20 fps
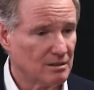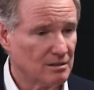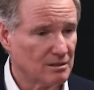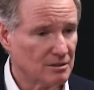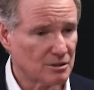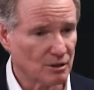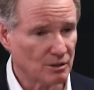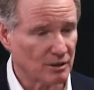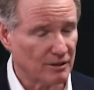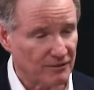
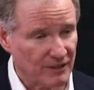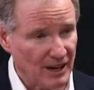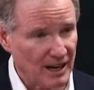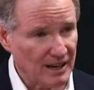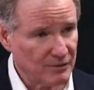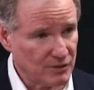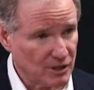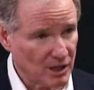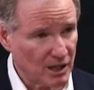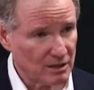So the
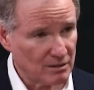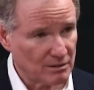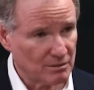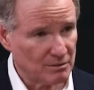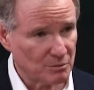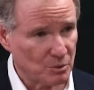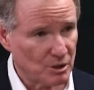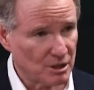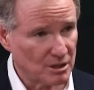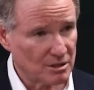5 jet
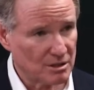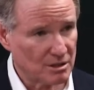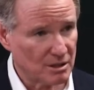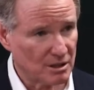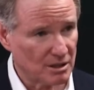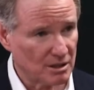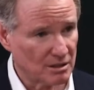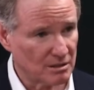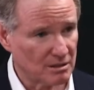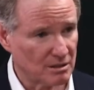was
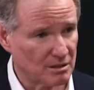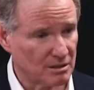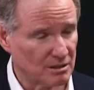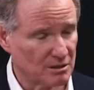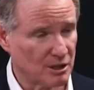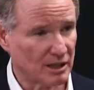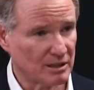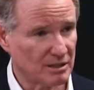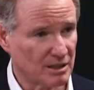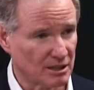the
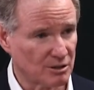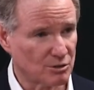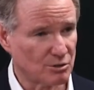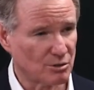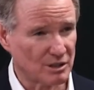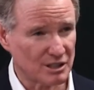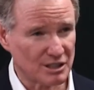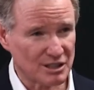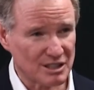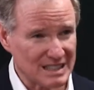jet that
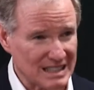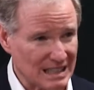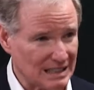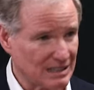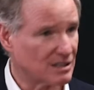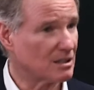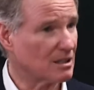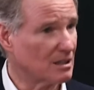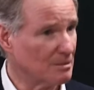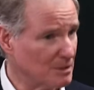sort of
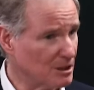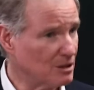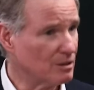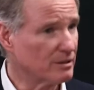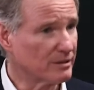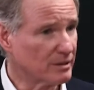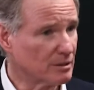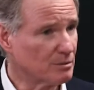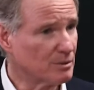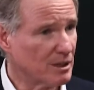sets the
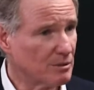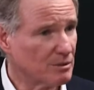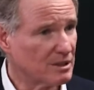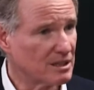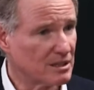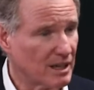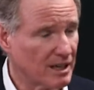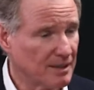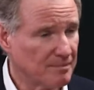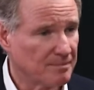maneuver, we would
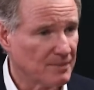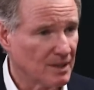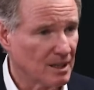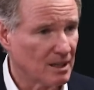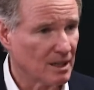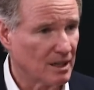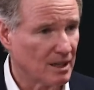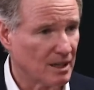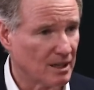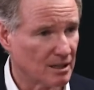say.
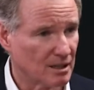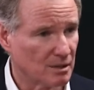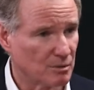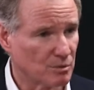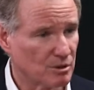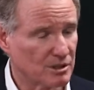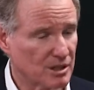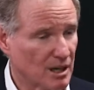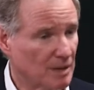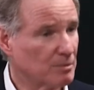In other
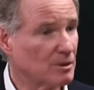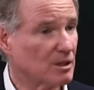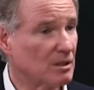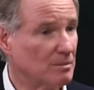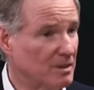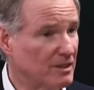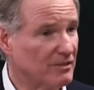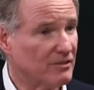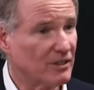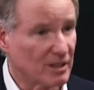words, I'm going to
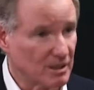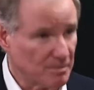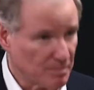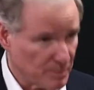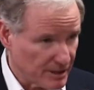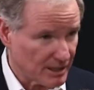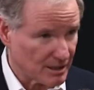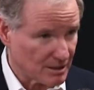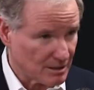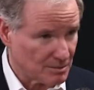be very
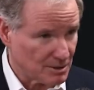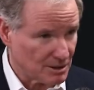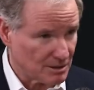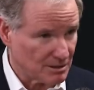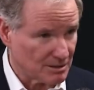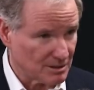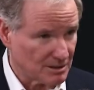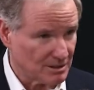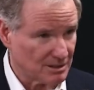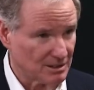predictable.
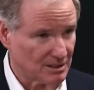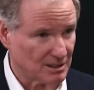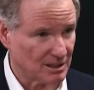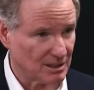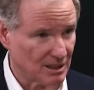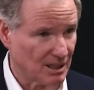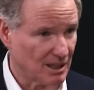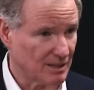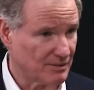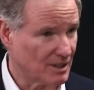
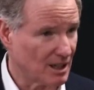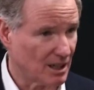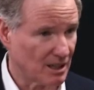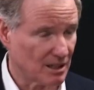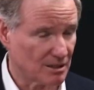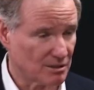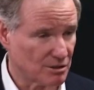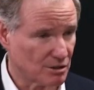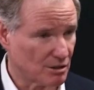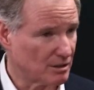I've got
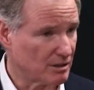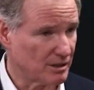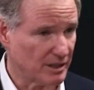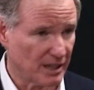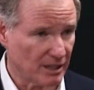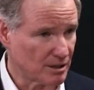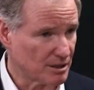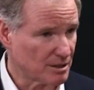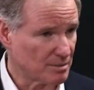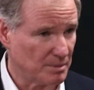a certain
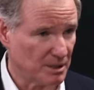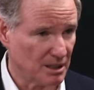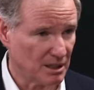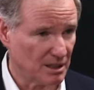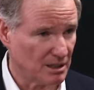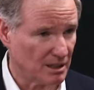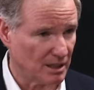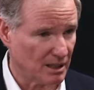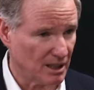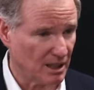
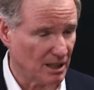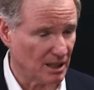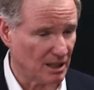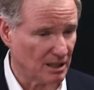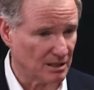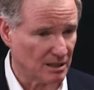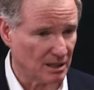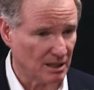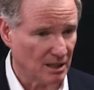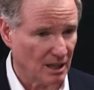airspeed,
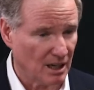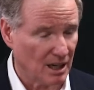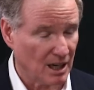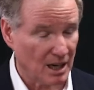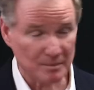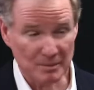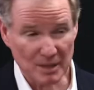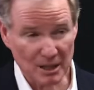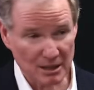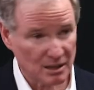and
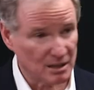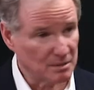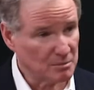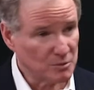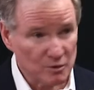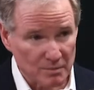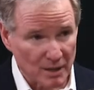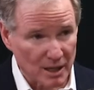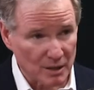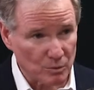I'm not going to
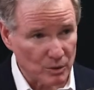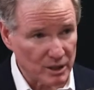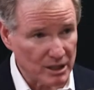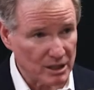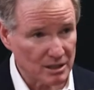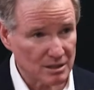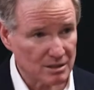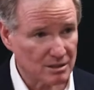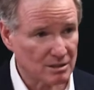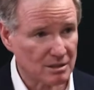move my
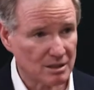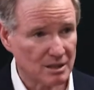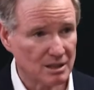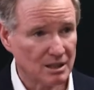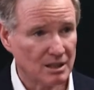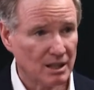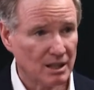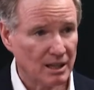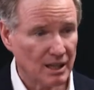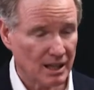wings,
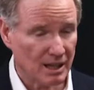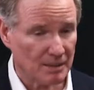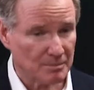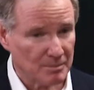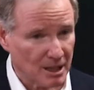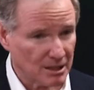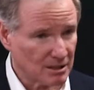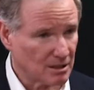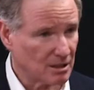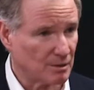and I'm
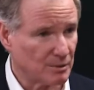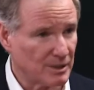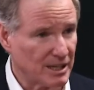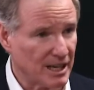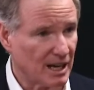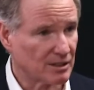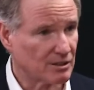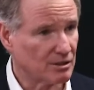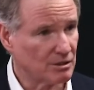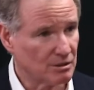not going to
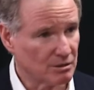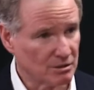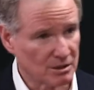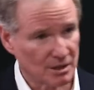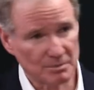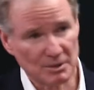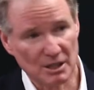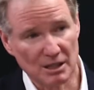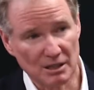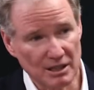react to you, and
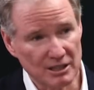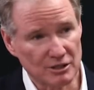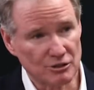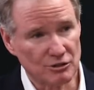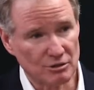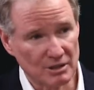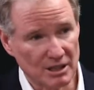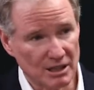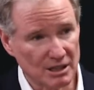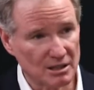I'm going to let
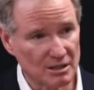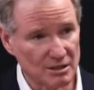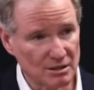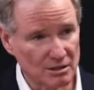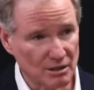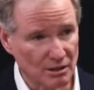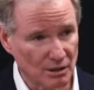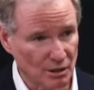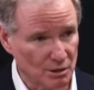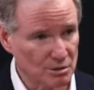you get as
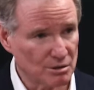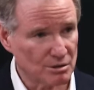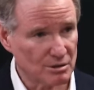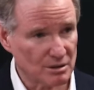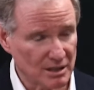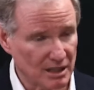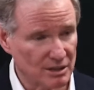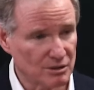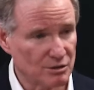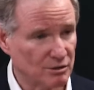close
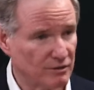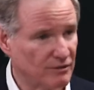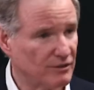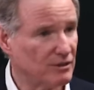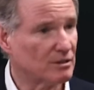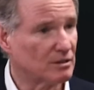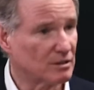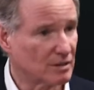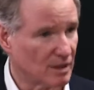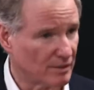as you
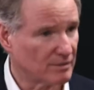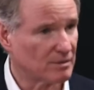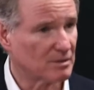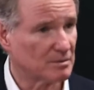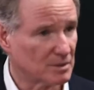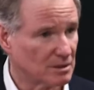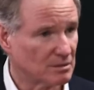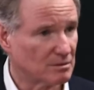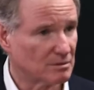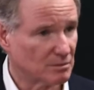feel
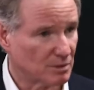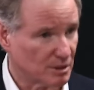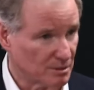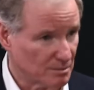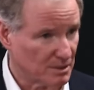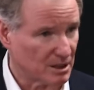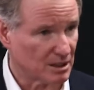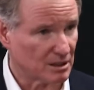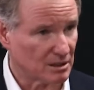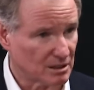comfortable with
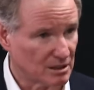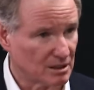me.